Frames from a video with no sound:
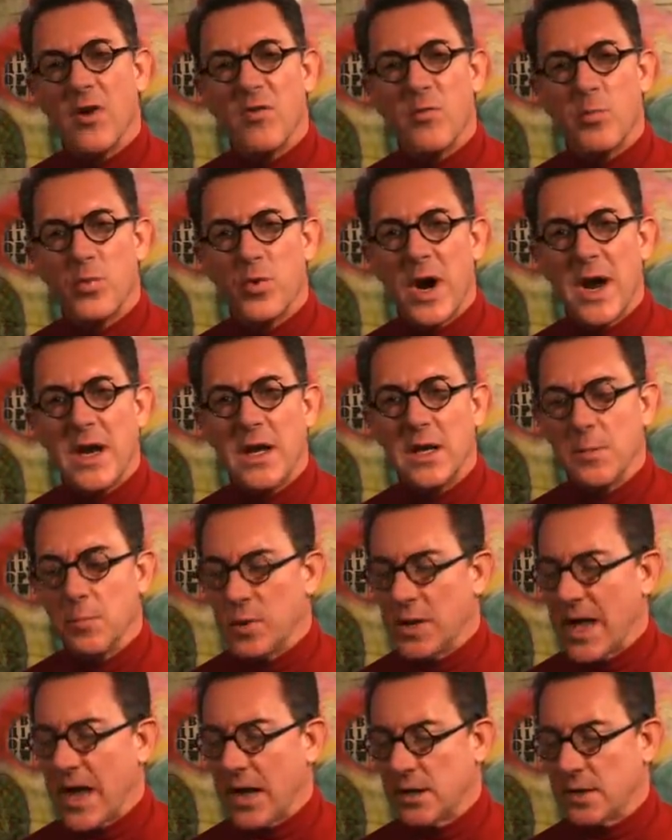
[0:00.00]
of briny
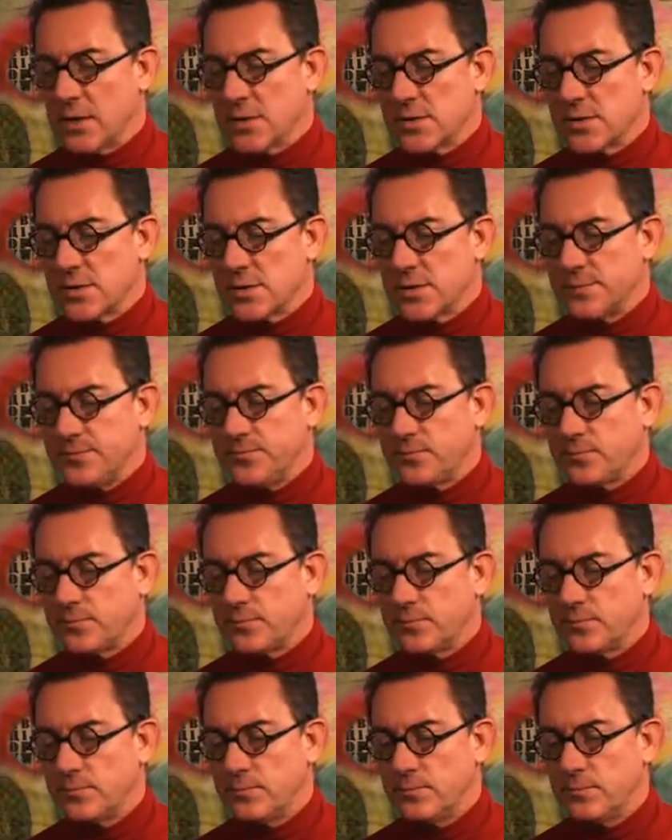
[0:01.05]
blackness.
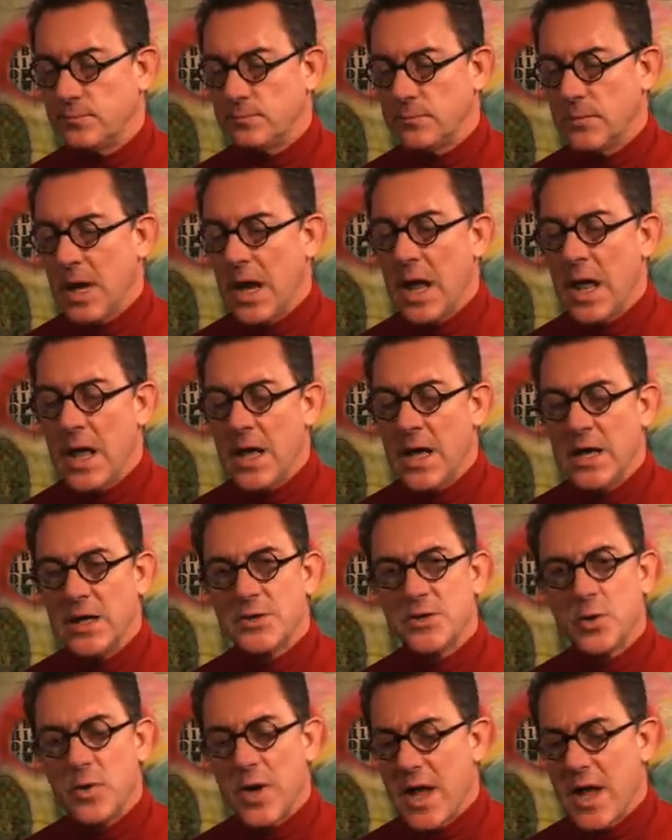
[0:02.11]
So